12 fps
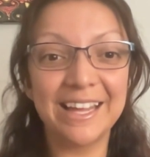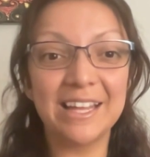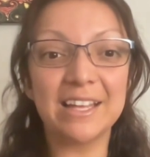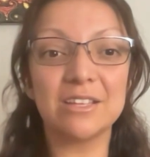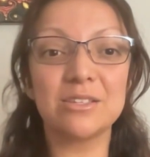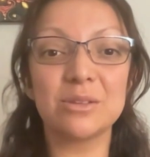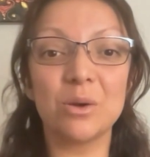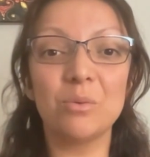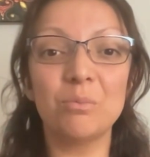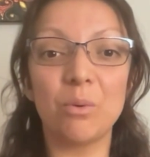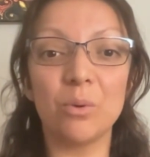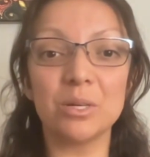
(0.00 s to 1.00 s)
It's so
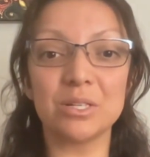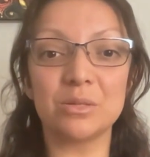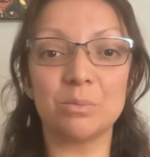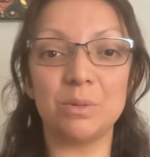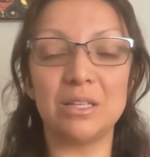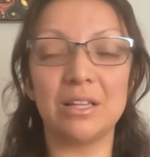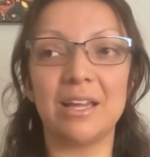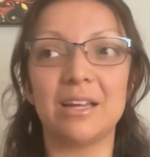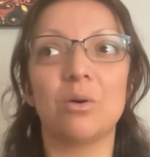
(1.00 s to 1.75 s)
important to be like,